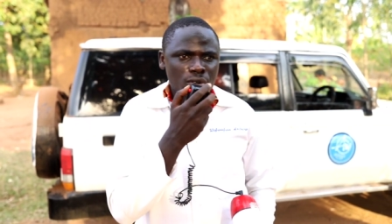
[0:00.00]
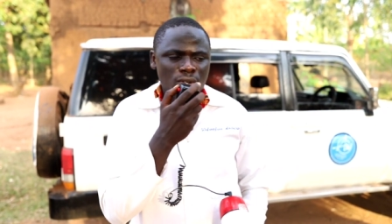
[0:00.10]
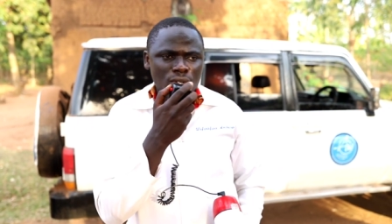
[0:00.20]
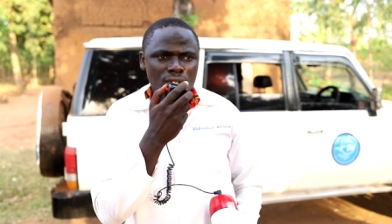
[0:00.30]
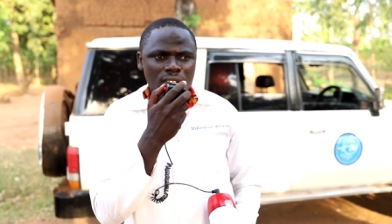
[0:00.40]

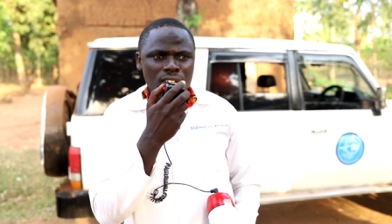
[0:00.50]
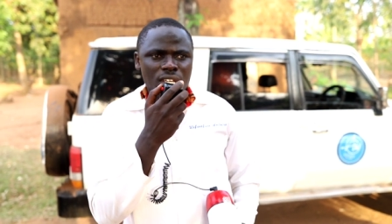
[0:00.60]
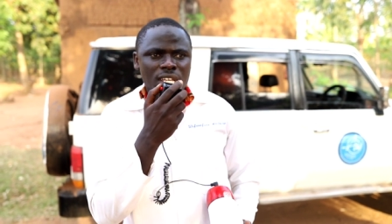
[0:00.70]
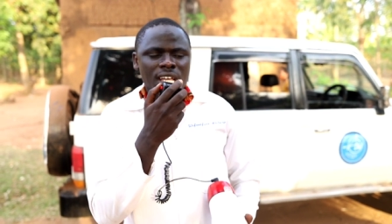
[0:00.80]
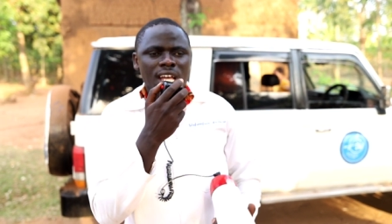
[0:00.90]
their
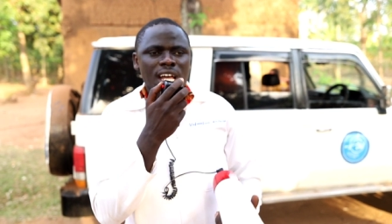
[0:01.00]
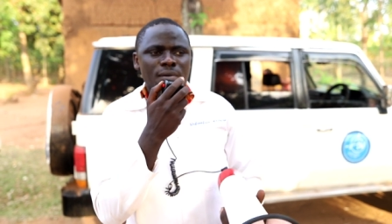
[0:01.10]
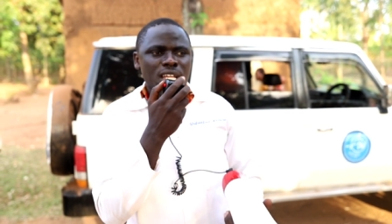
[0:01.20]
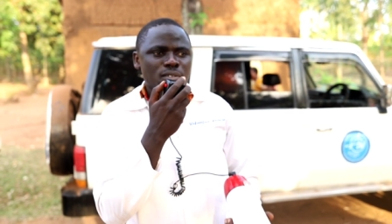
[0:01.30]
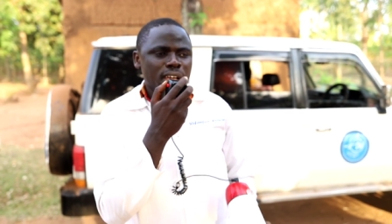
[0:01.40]
home
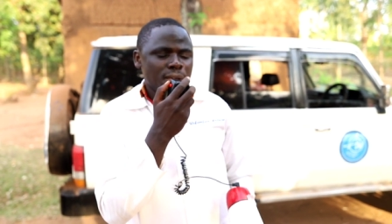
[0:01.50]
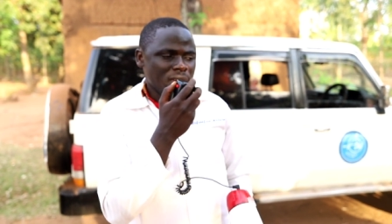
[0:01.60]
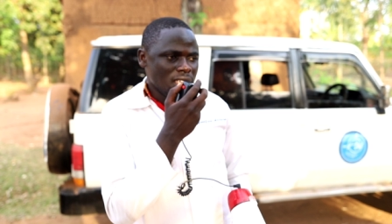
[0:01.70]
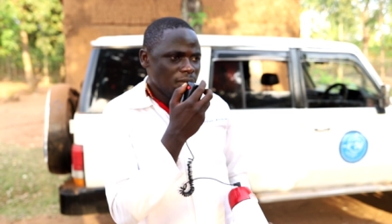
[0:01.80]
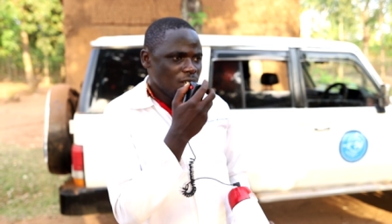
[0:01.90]
and
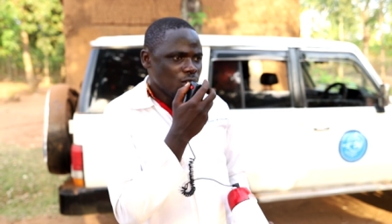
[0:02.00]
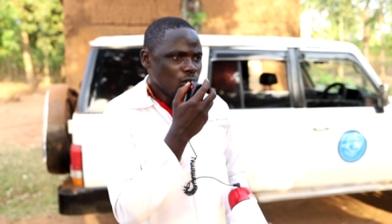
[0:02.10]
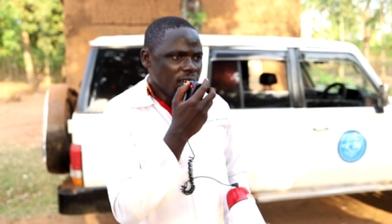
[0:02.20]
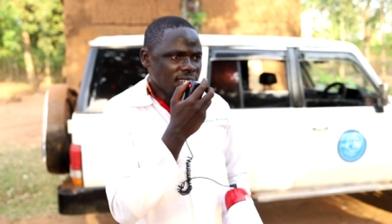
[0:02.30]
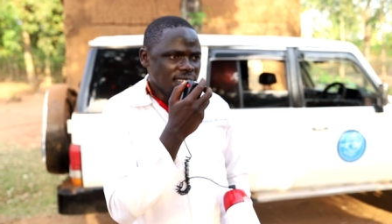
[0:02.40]
we
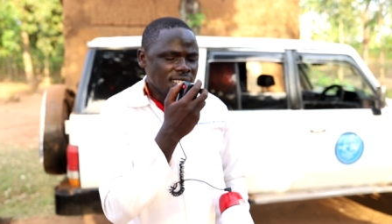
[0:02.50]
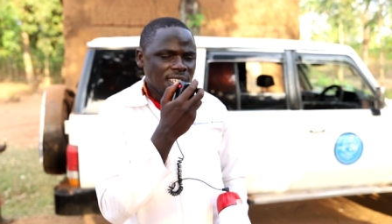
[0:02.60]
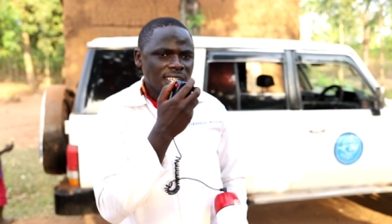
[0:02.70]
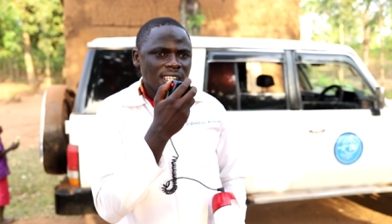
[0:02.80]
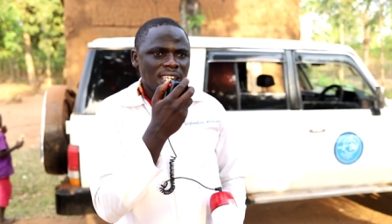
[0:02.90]
also talked
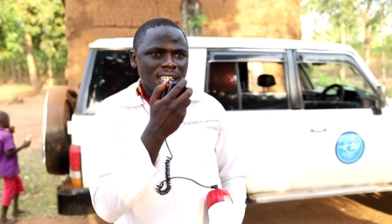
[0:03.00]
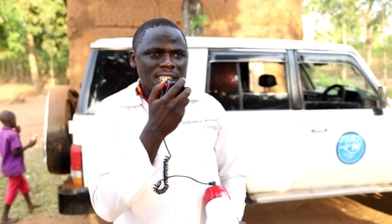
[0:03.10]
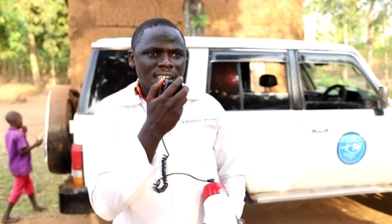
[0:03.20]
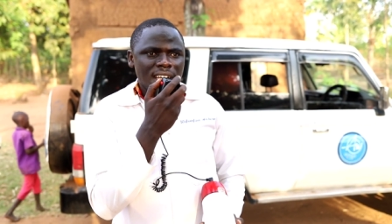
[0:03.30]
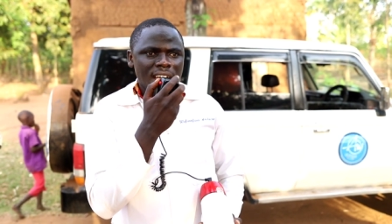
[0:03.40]

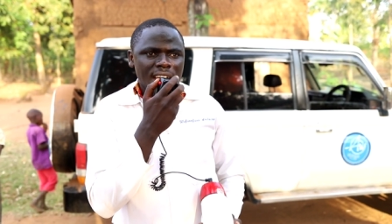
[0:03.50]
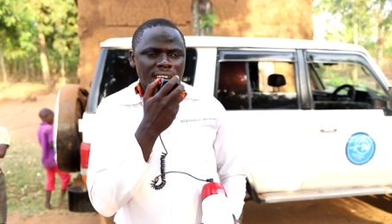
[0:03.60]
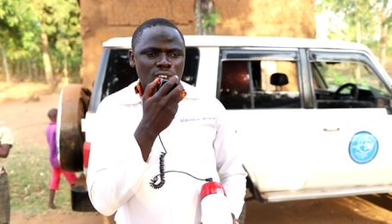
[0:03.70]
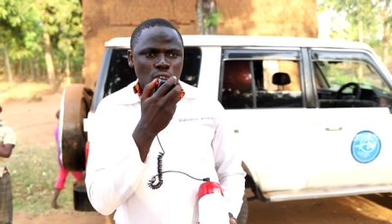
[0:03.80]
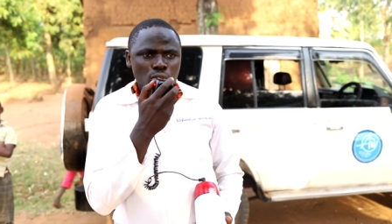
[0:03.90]
about
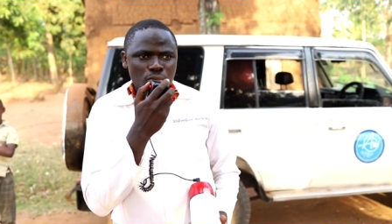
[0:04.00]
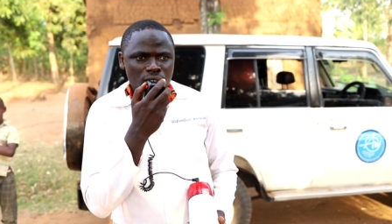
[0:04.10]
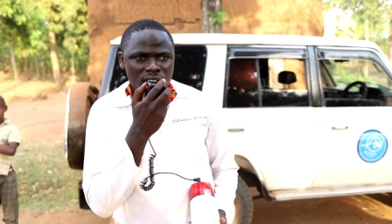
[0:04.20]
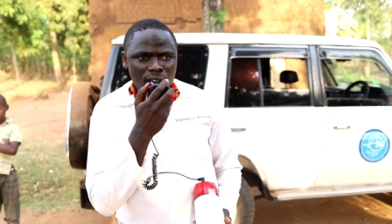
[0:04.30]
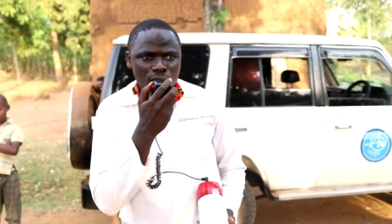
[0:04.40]

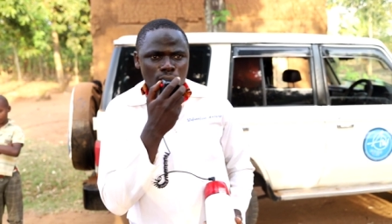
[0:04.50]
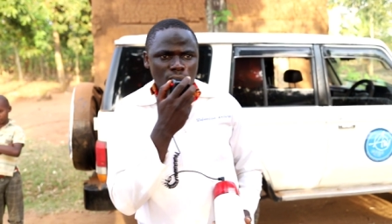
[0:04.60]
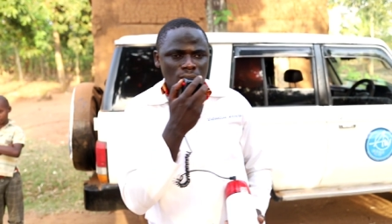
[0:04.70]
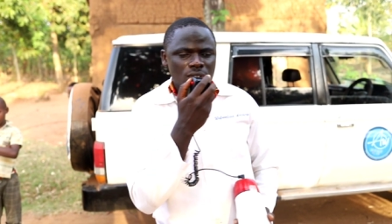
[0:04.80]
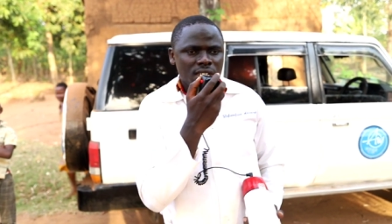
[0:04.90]
careful
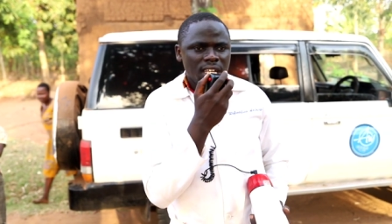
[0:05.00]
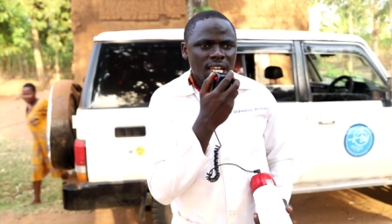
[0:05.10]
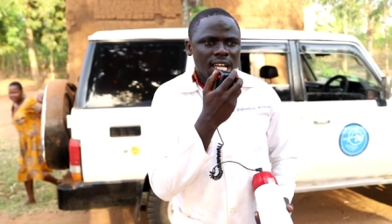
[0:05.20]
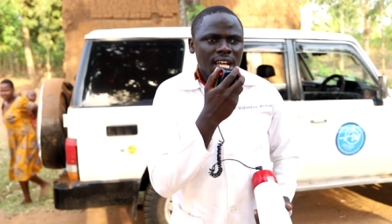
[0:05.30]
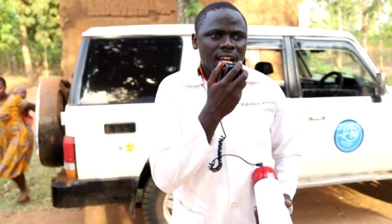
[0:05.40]
selection
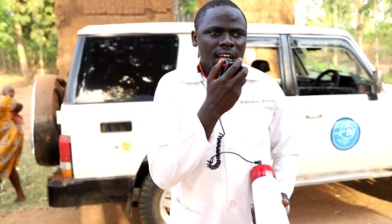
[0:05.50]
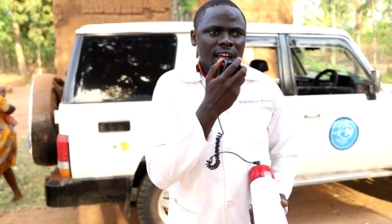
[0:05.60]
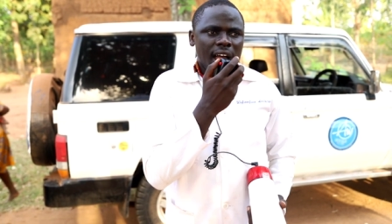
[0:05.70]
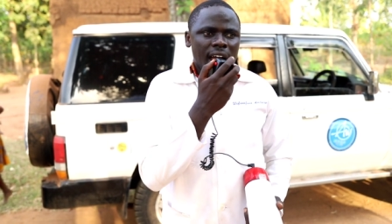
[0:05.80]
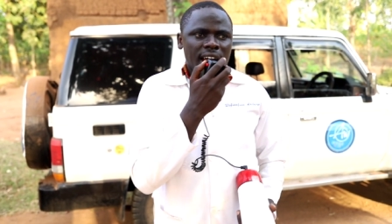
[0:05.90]
of the
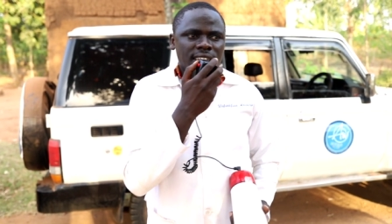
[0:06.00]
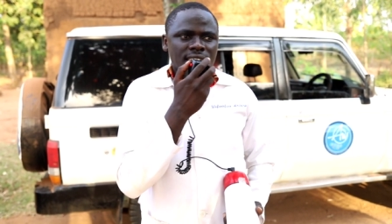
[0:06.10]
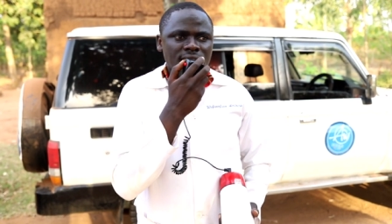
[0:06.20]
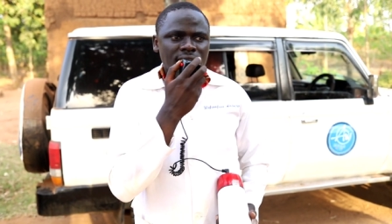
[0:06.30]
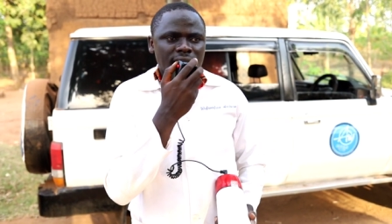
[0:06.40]
site
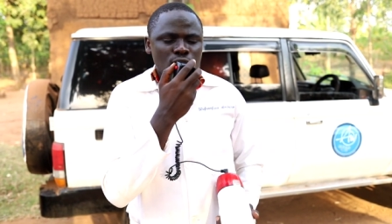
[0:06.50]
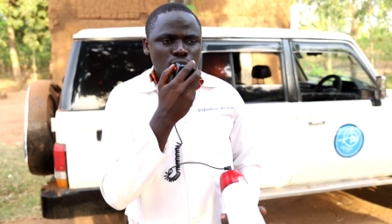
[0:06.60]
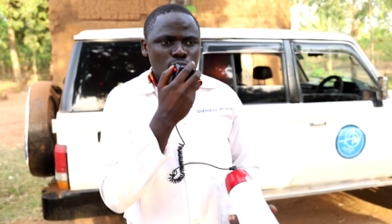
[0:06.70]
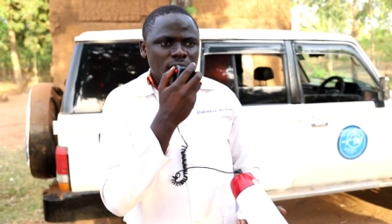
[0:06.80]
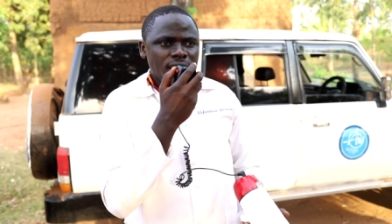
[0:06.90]
of
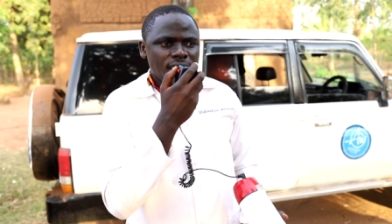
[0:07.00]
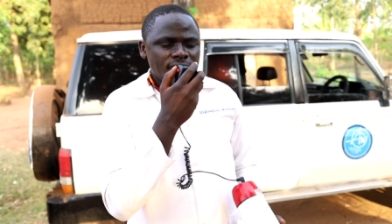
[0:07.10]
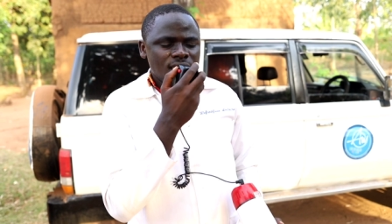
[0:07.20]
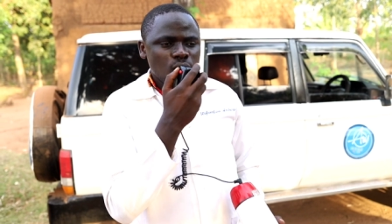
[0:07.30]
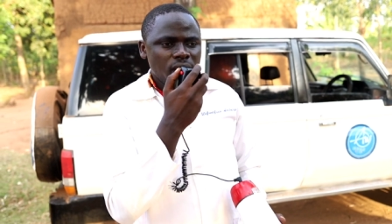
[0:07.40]

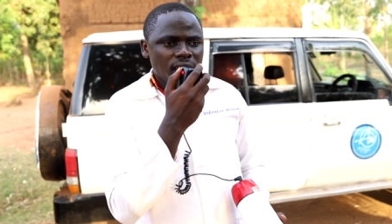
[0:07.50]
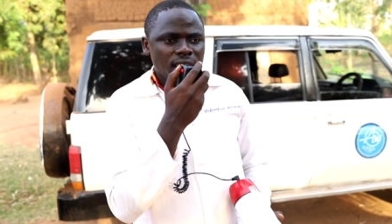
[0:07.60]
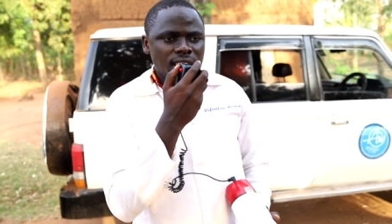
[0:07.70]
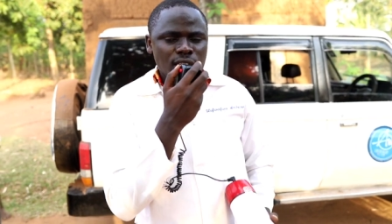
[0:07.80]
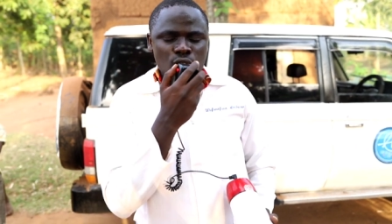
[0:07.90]
construction
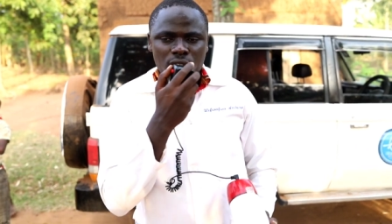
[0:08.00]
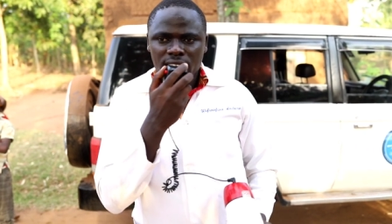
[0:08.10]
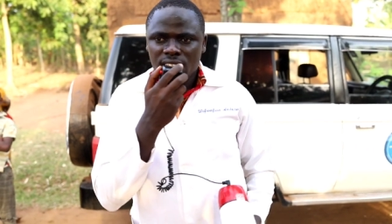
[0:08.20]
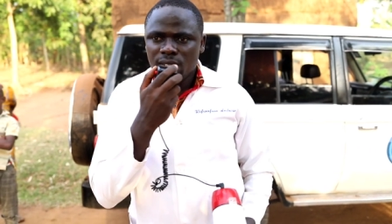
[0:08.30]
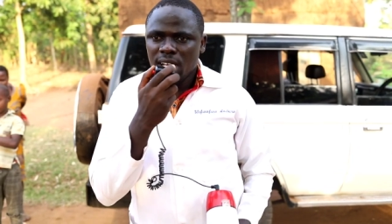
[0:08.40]

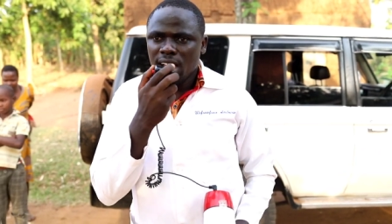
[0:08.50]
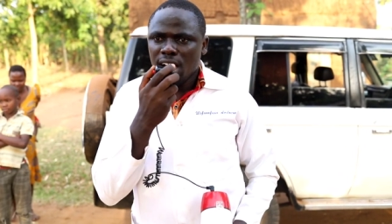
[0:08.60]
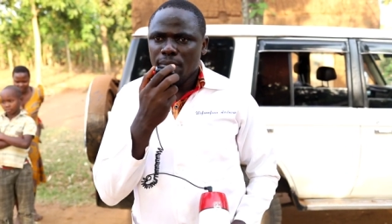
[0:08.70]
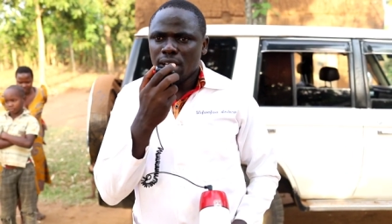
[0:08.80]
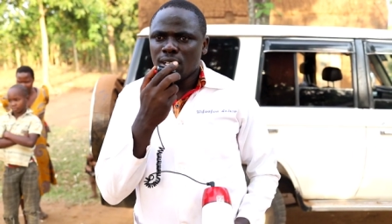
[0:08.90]
so
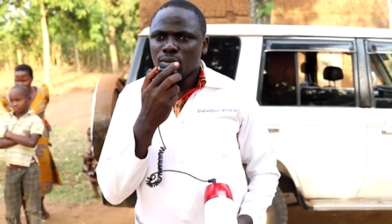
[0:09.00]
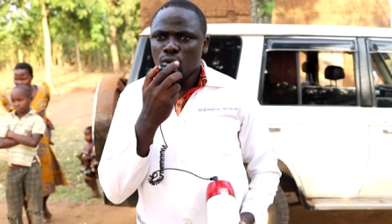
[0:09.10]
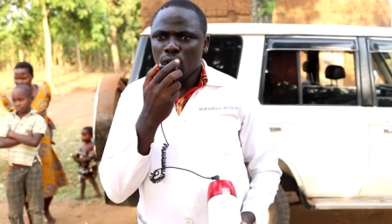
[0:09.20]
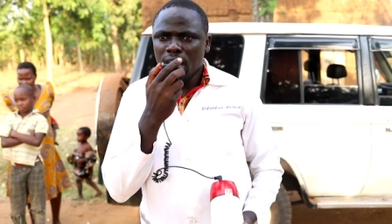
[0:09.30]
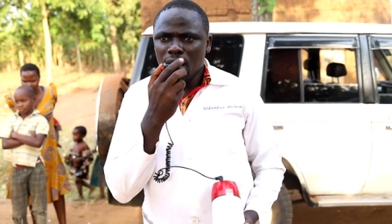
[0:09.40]
that
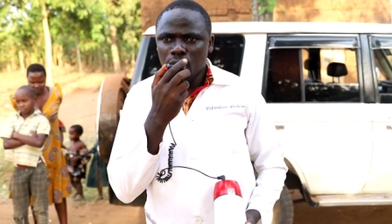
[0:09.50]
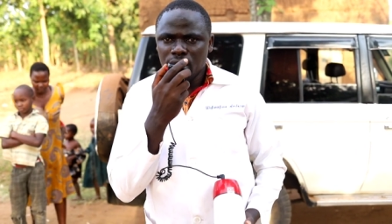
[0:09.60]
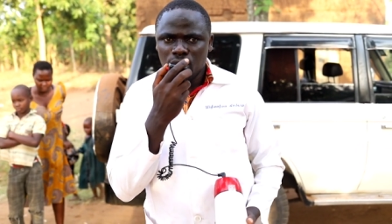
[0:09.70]
people